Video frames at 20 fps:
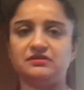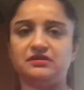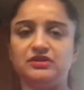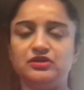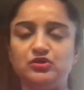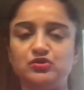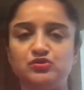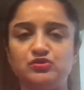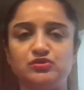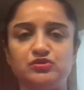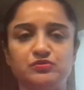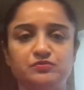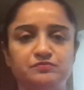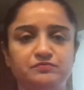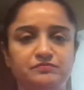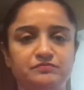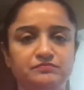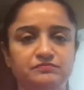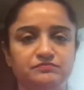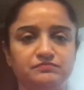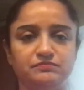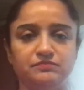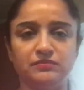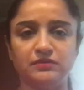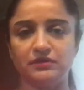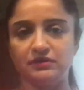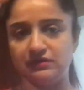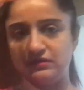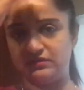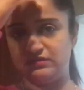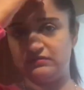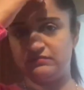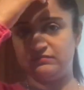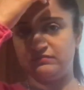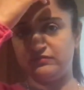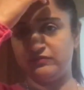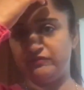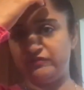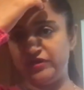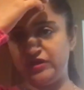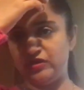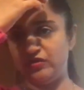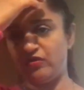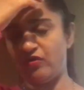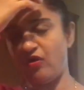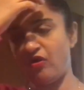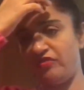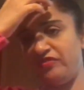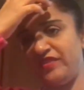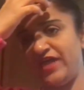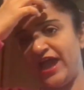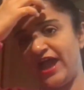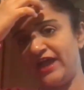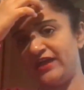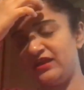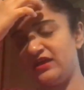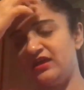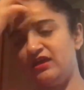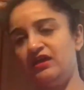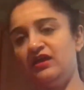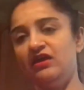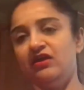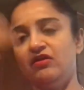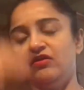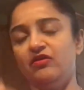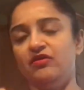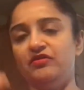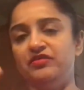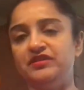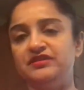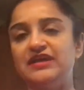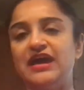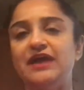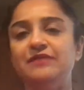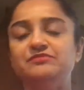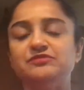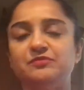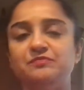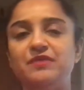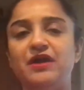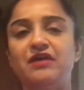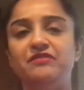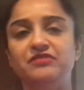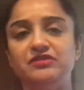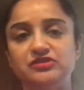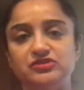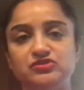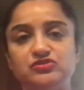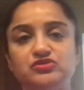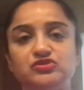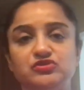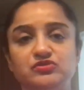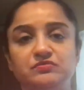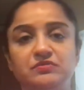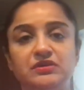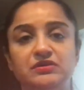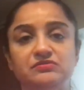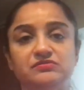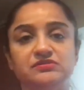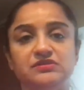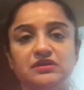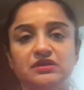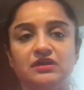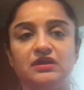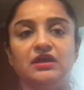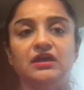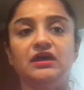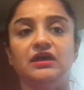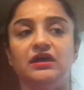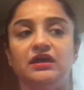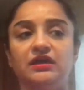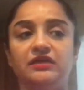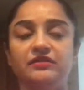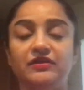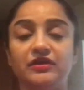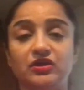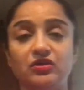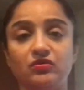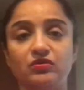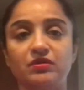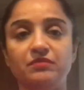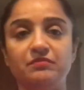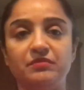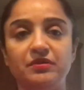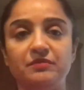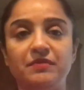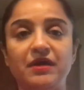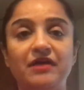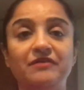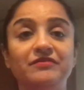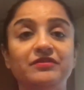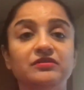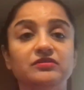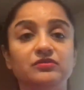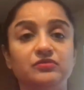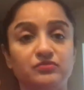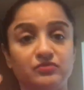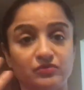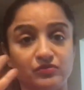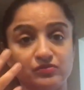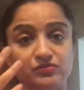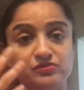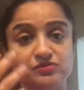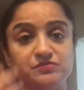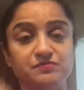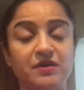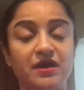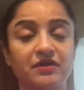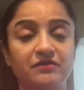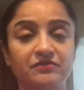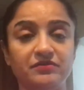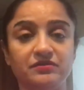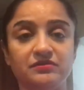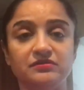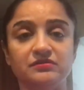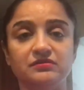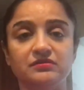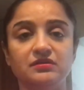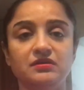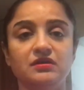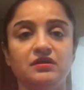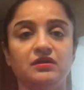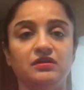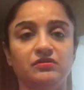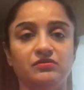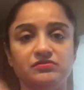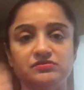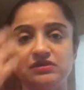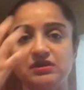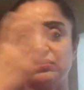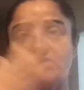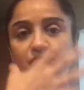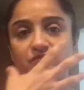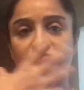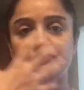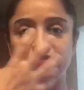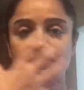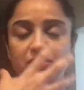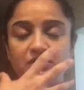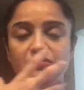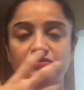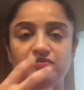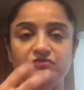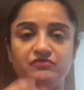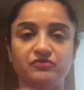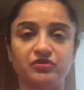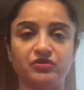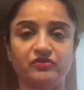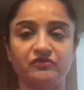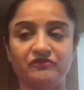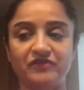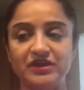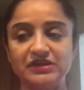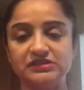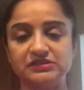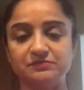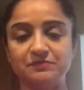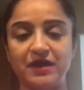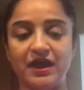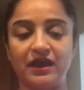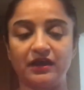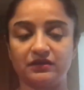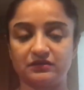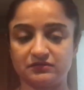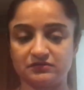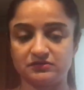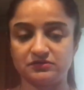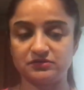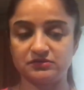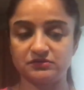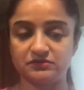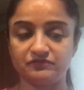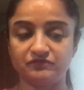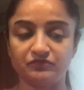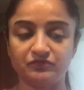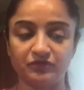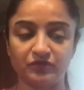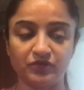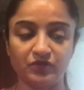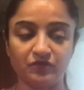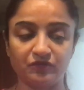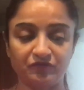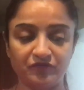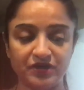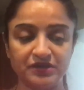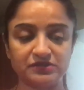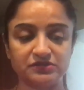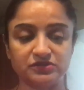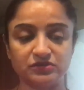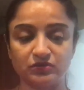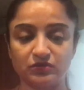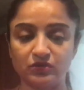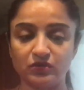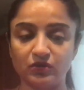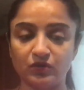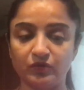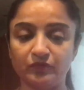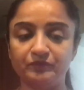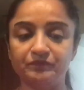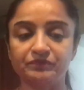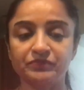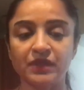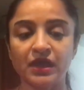YouTube video on that, on the types of powders you should be using. The cucumber powder, the rose powder, those are very good for your face pack, for your face to glow.